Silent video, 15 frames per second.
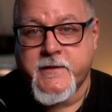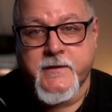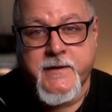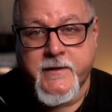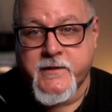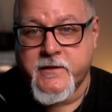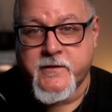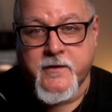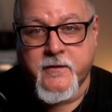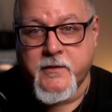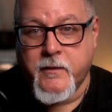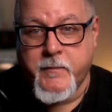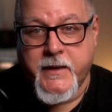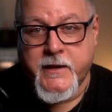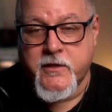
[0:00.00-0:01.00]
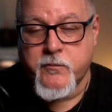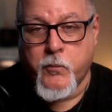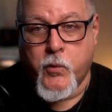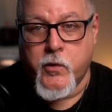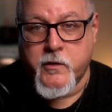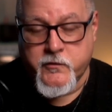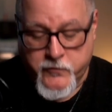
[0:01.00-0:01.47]
necessarily mean it's
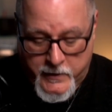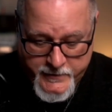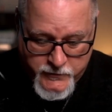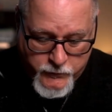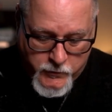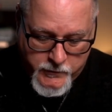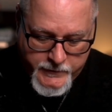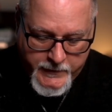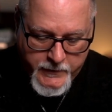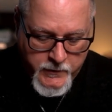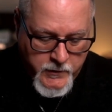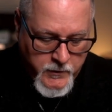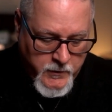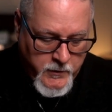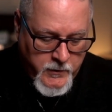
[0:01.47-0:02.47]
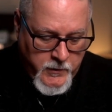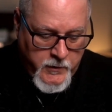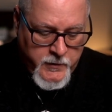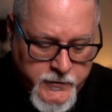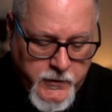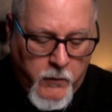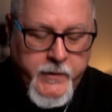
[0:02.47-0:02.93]
more trustworthy.
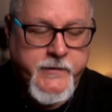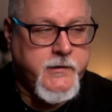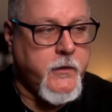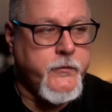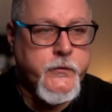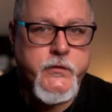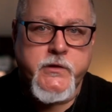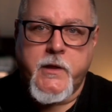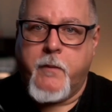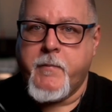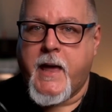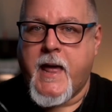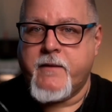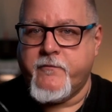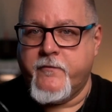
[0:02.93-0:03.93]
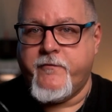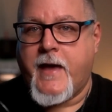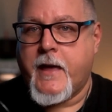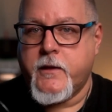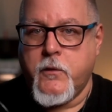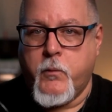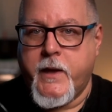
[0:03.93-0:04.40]
So until there's some kind of
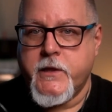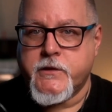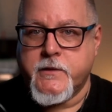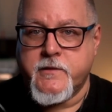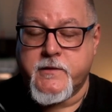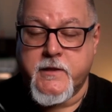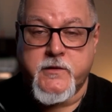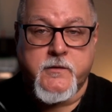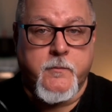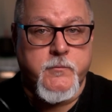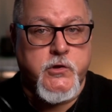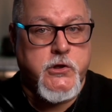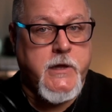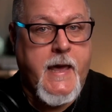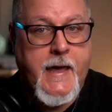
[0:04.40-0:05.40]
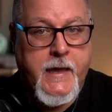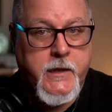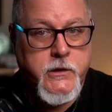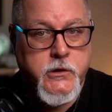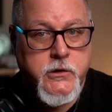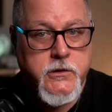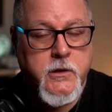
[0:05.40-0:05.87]
evaluation system
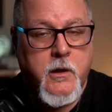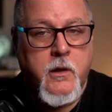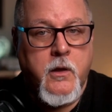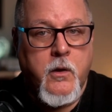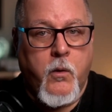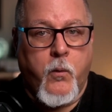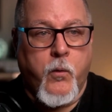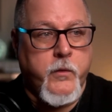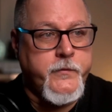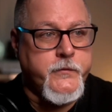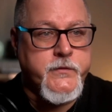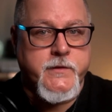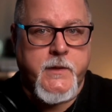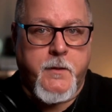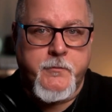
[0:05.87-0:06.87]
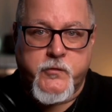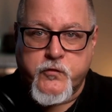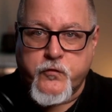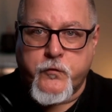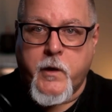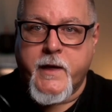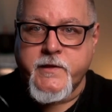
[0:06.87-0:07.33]
change, or there's some
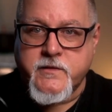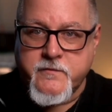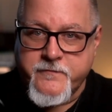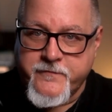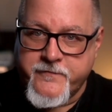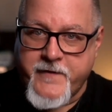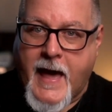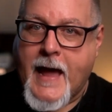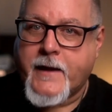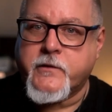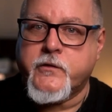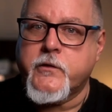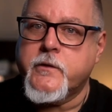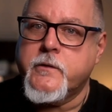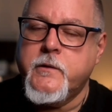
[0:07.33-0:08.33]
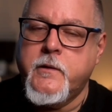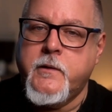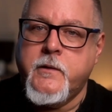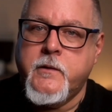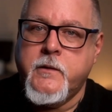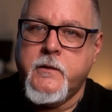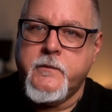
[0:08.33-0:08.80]
trust factor
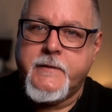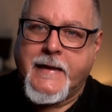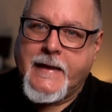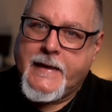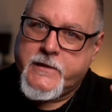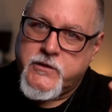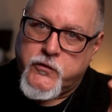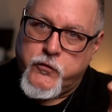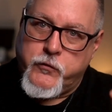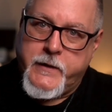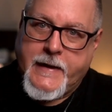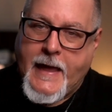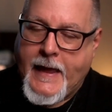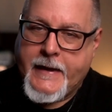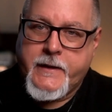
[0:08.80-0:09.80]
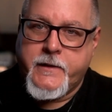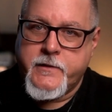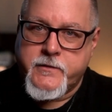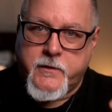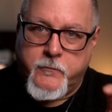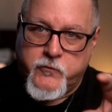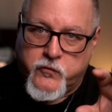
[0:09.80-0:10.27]
that gets created,
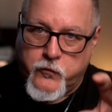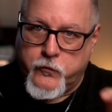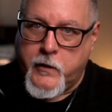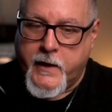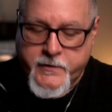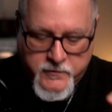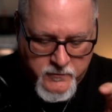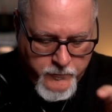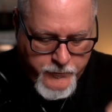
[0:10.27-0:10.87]
some trust